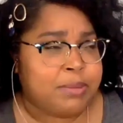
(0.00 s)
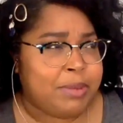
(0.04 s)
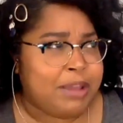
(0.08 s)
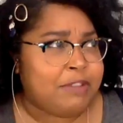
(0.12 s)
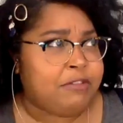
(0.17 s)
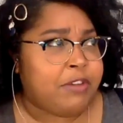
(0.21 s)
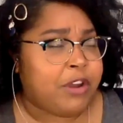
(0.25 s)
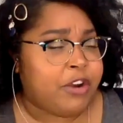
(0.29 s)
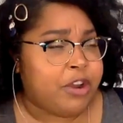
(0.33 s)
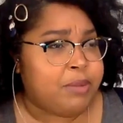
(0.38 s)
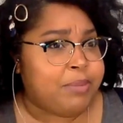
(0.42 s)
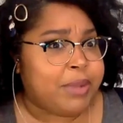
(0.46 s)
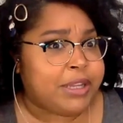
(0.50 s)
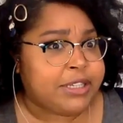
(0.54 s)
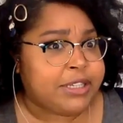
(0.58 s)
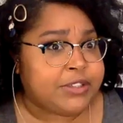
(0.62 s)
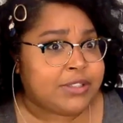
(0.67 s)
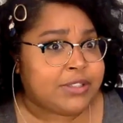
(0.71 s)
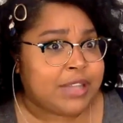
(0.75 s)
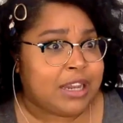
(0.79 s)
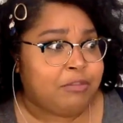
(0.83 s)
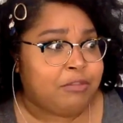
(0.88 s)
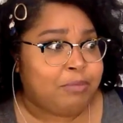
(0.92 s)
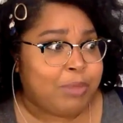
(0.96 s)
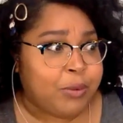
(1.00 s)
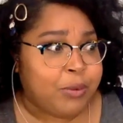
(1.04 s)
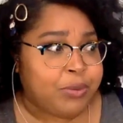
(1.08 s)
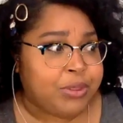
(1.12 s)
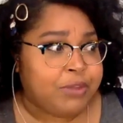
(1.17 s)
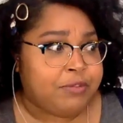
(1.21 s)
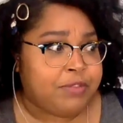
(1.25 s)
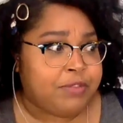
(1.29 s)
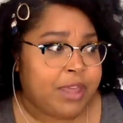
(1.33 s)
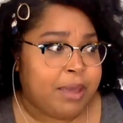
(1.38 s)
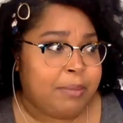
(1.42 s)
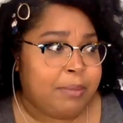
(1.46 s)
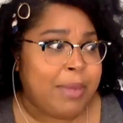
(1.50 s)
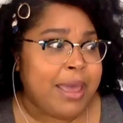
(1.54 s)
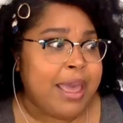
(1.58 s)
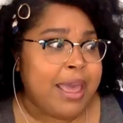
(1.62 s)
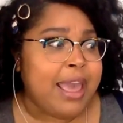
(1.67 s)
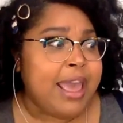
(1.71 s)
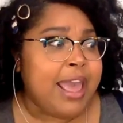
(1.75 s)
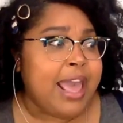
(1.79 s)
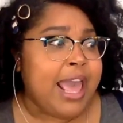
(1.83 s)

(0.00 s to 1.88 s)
They made very deals out of both of them.